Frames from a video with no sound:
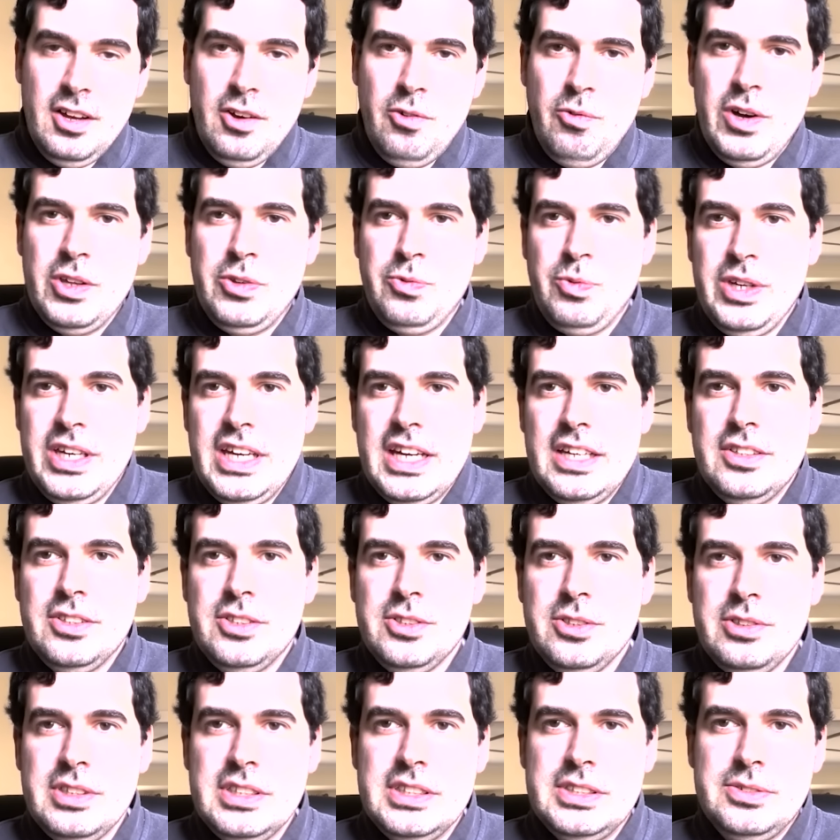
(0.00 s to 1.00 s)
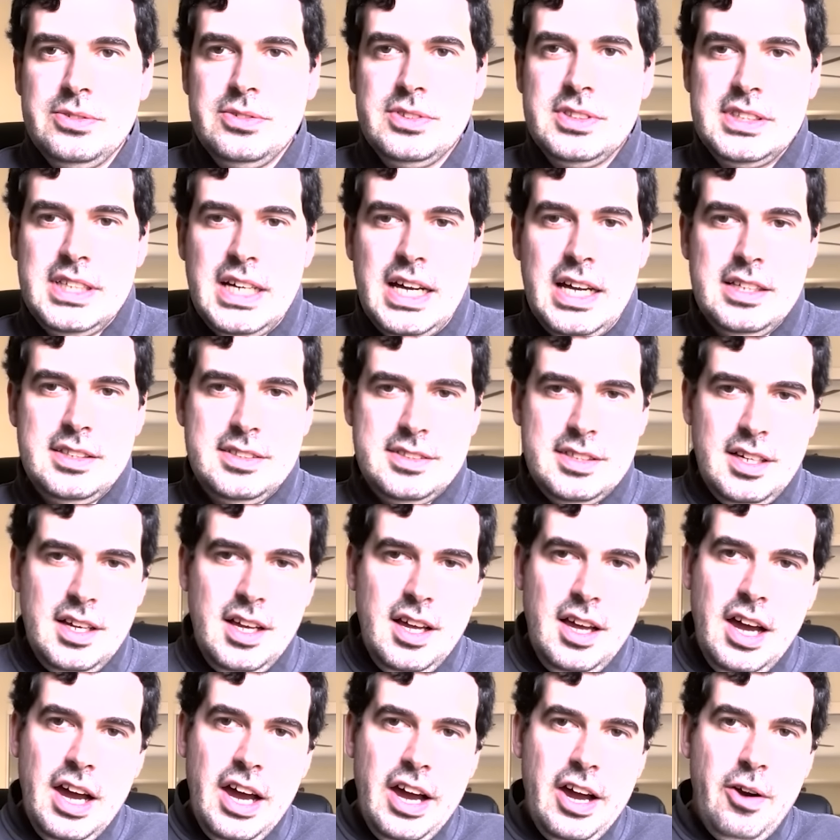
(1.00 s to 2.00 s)
what we can do is to start
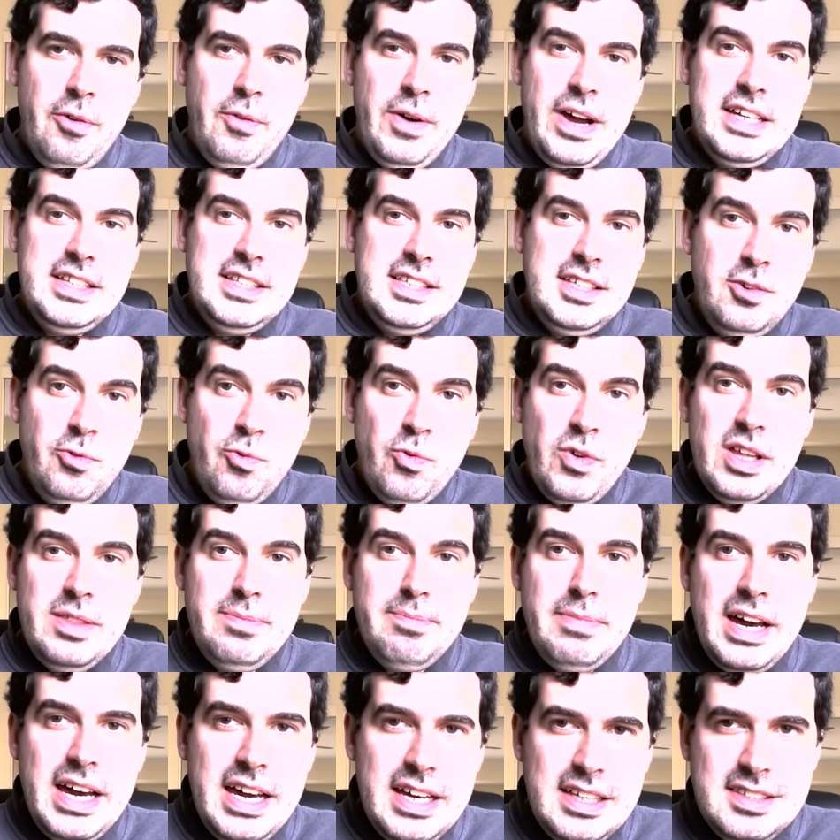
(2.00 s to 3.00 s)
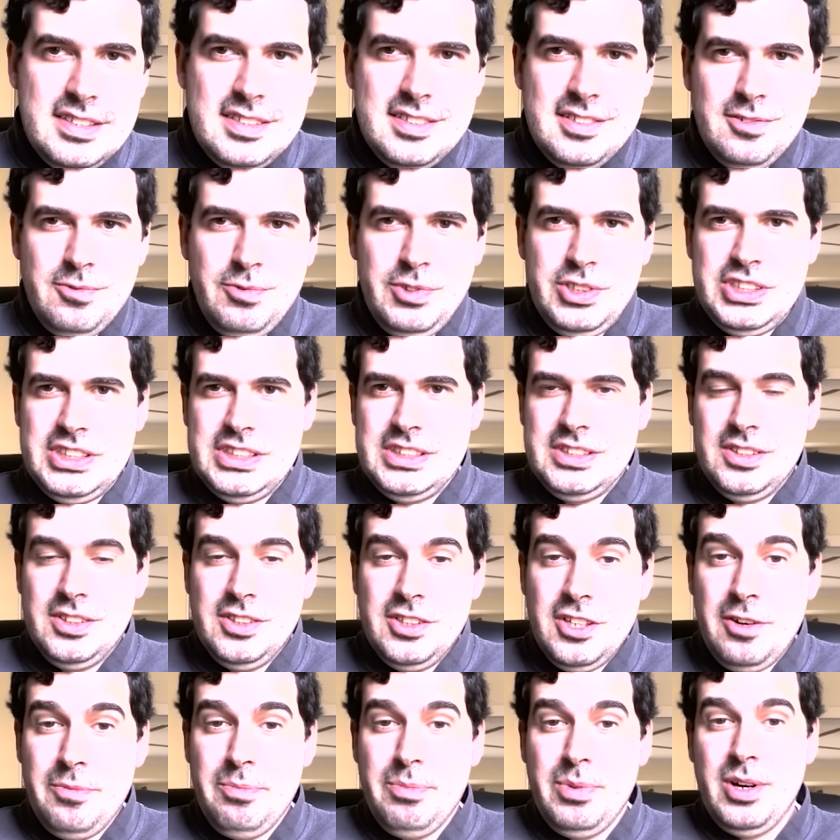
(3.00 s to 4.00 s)
uh, writing one byte, which is a
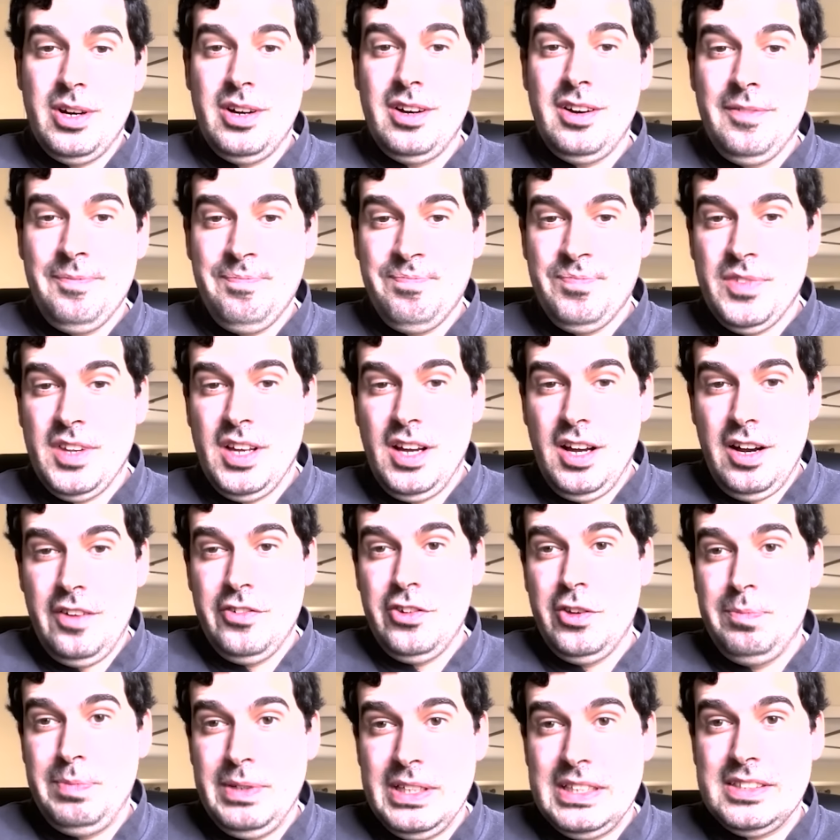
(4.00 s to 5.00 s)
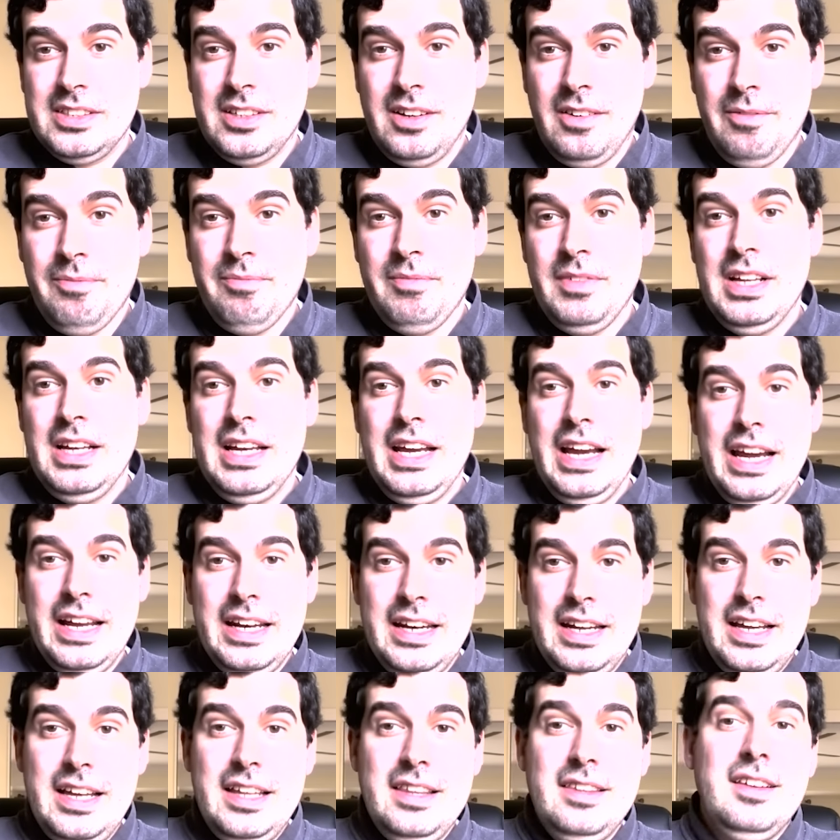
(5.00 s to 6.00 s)
number of the pixel,
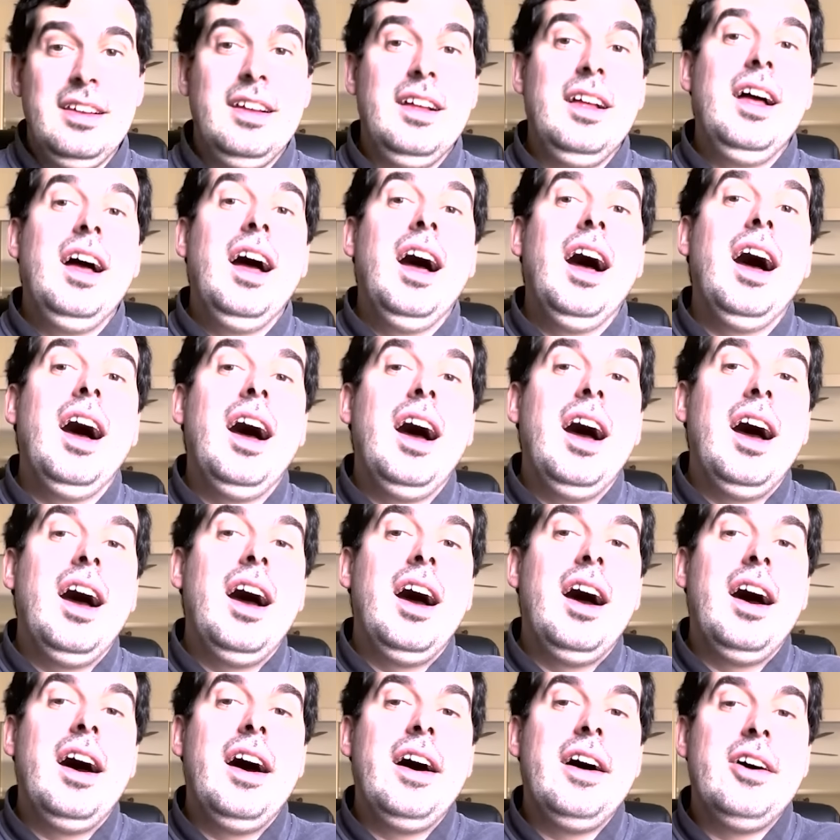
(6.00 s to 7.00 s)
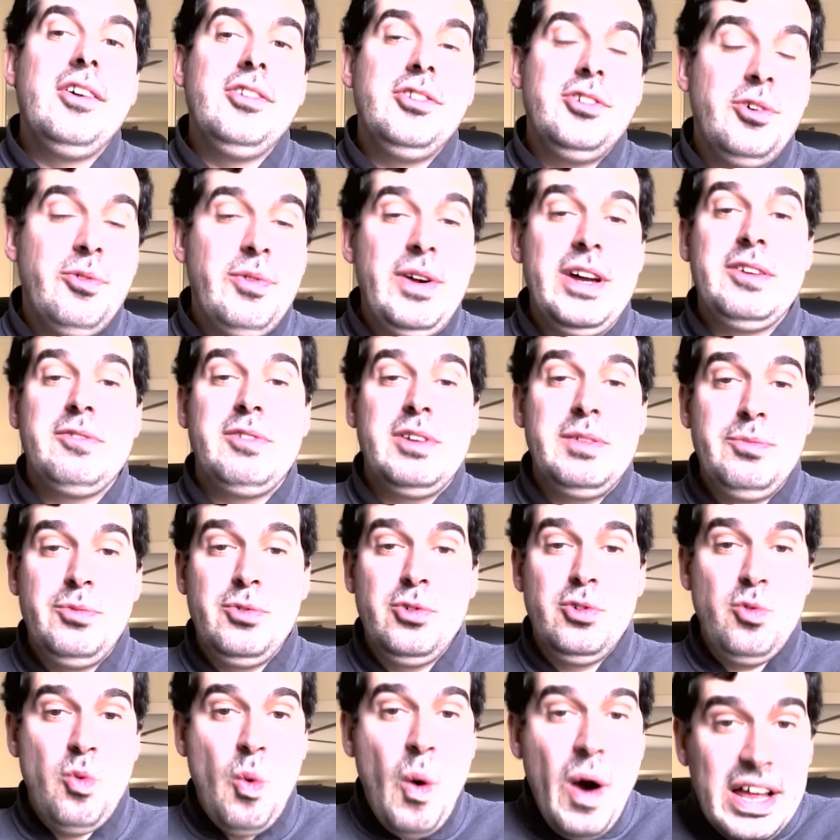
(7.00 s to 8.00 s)
and then uh, the red, green,
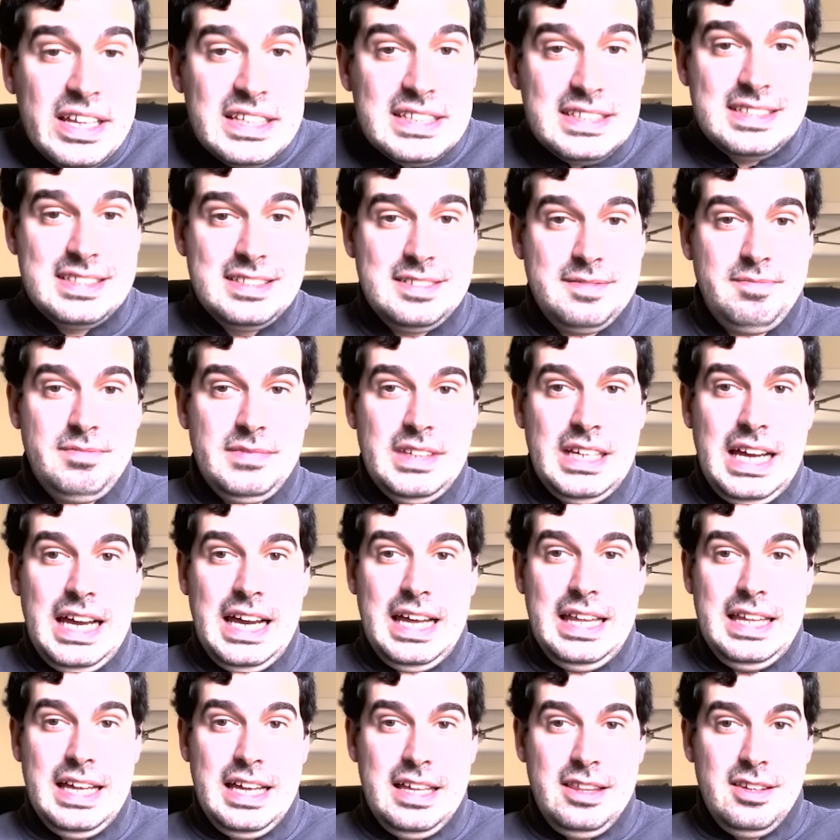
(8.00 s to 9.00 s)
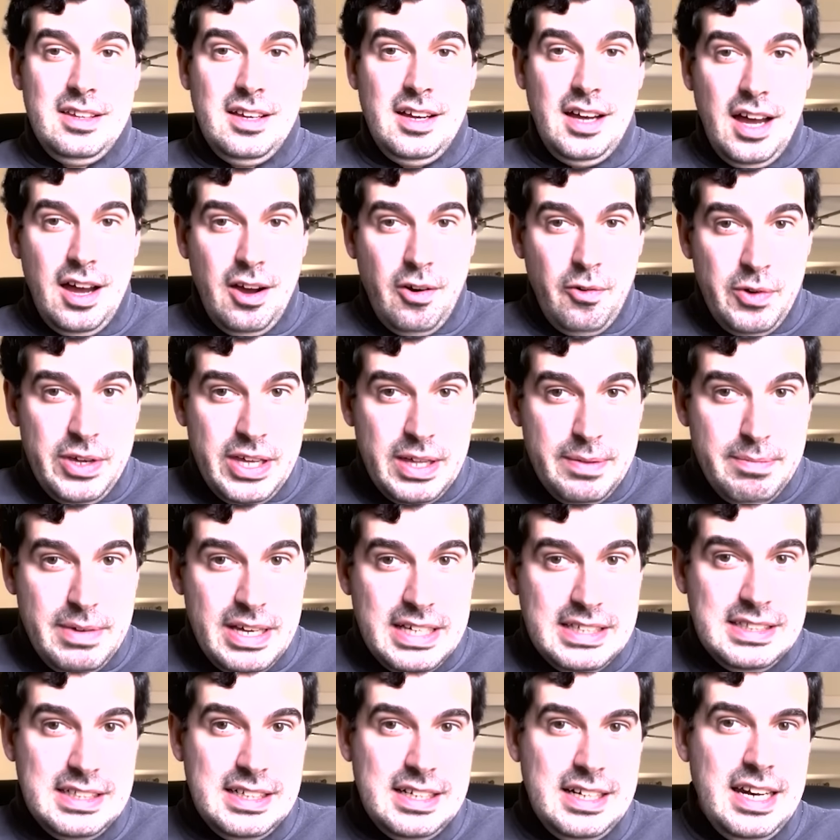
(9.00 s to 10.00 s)
blue once, and then uh, we can
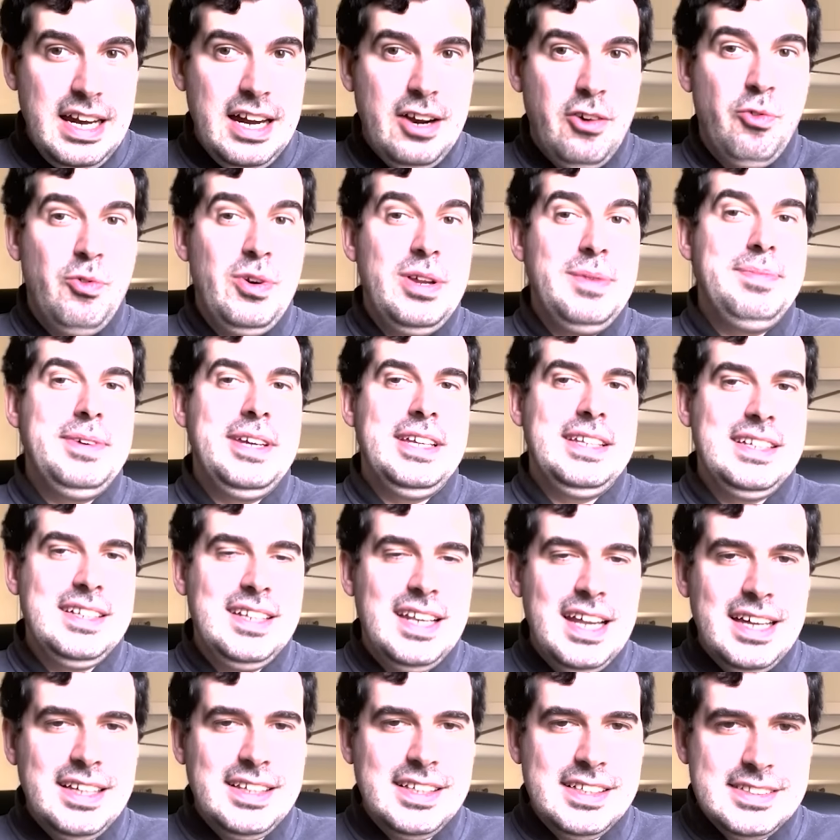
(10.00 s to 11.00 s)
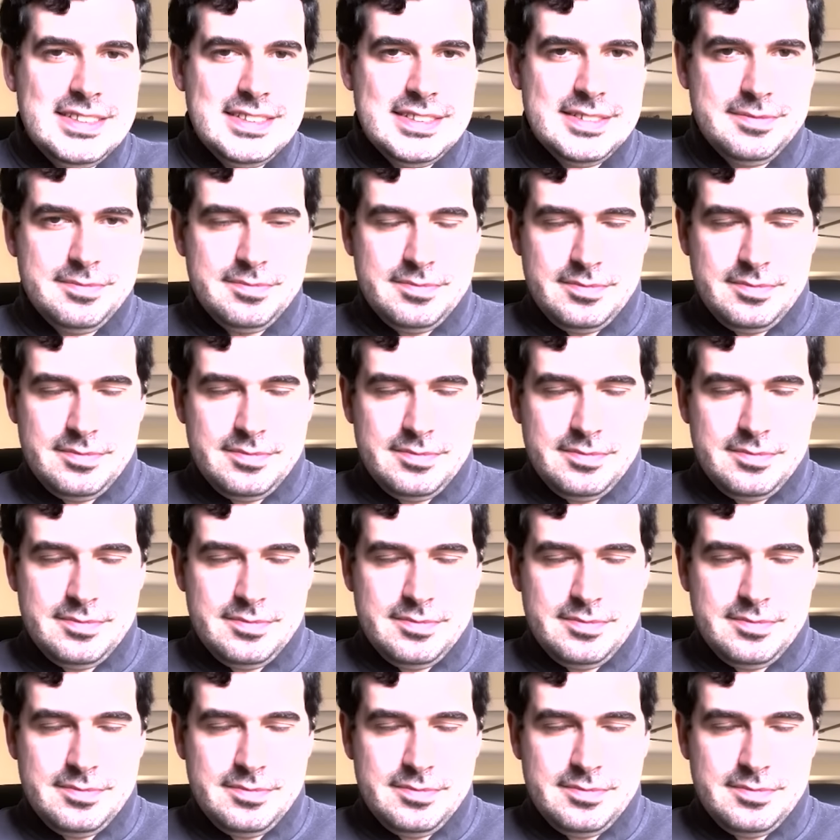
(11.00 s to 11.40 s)
basically like repeat it like this.